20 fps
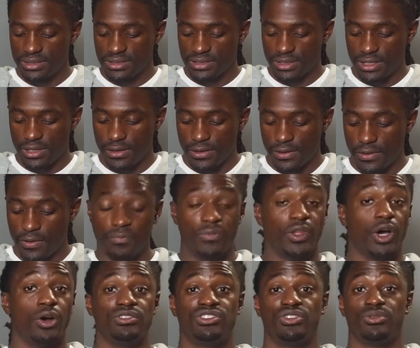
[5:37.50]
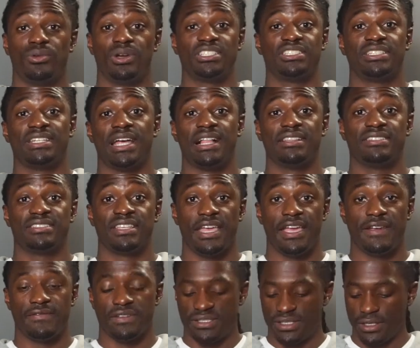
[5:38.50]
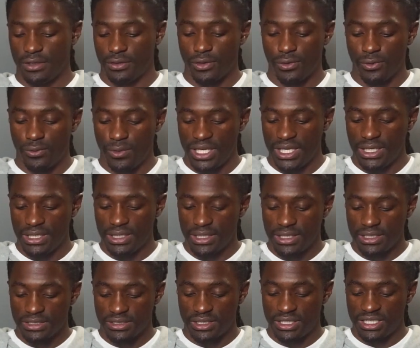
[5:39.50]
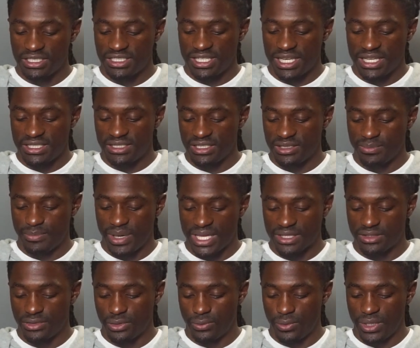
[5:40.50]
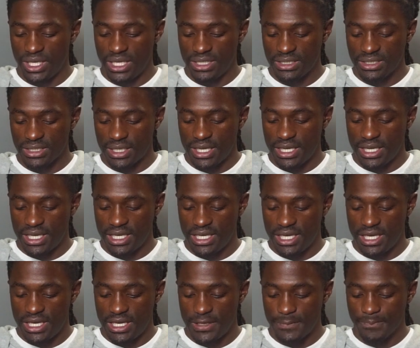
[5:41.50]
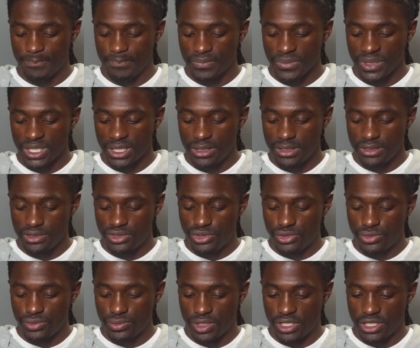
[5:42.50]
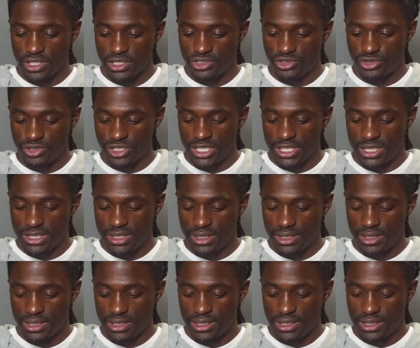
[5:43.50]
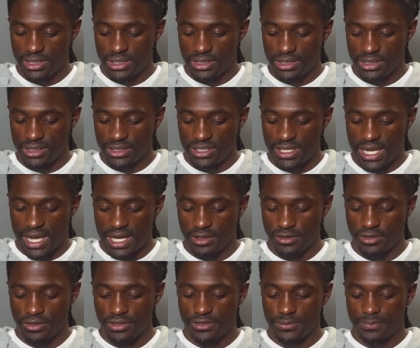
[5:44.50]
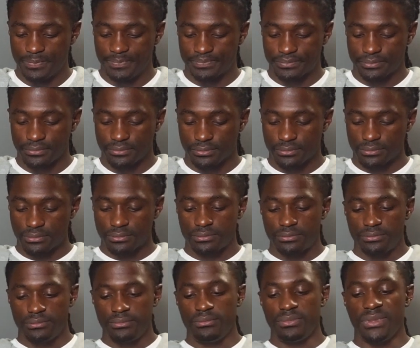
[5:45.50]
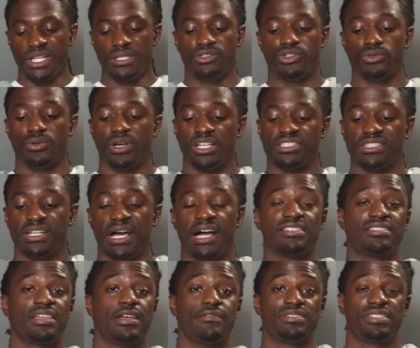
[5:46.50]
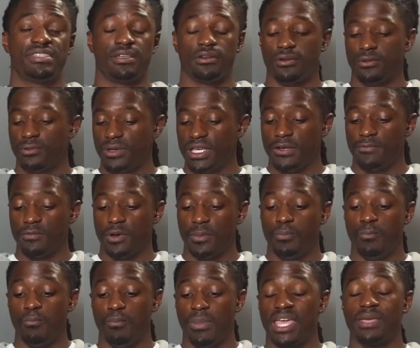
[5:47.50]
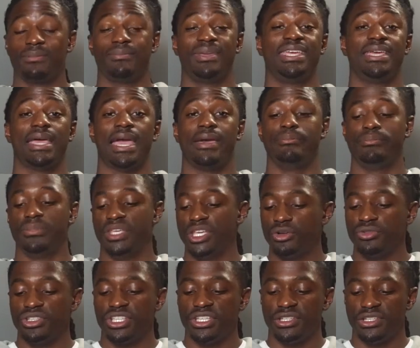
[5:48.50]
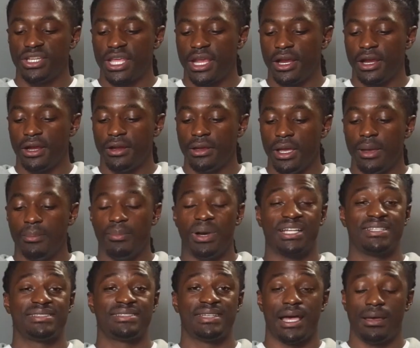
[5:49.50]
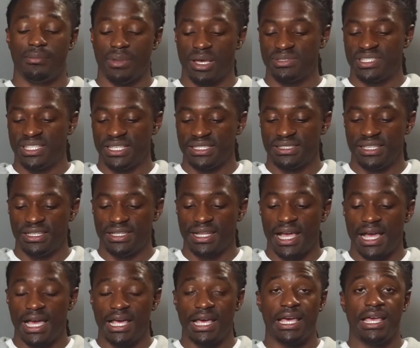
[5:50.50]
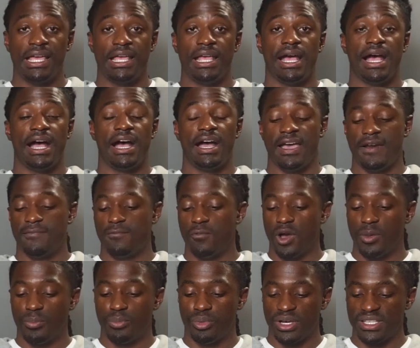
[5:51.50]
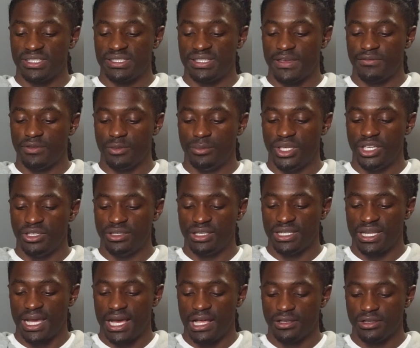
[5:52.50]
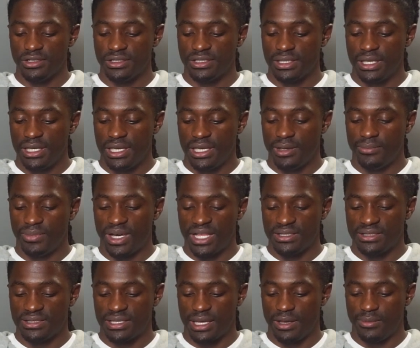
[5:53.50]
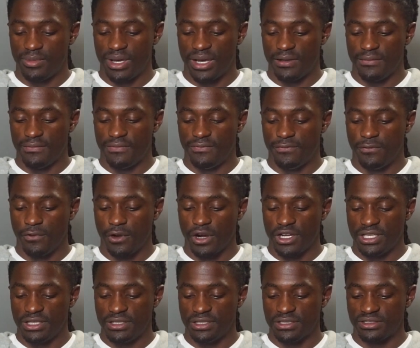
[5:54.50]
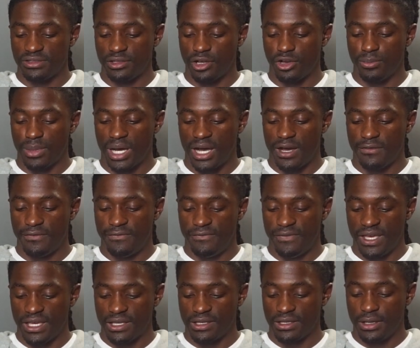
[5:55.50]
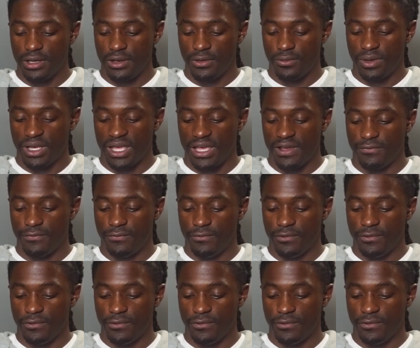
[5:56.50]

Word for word: So no, two hundred dollars every single week. So let's change this back to weeks and two hundred dollars. two hundred dollars every single week will make me a millionaire. By the time I'm sixty-nine, I have one point seven million dollars, and by the time I'm forty, the snowball effect would have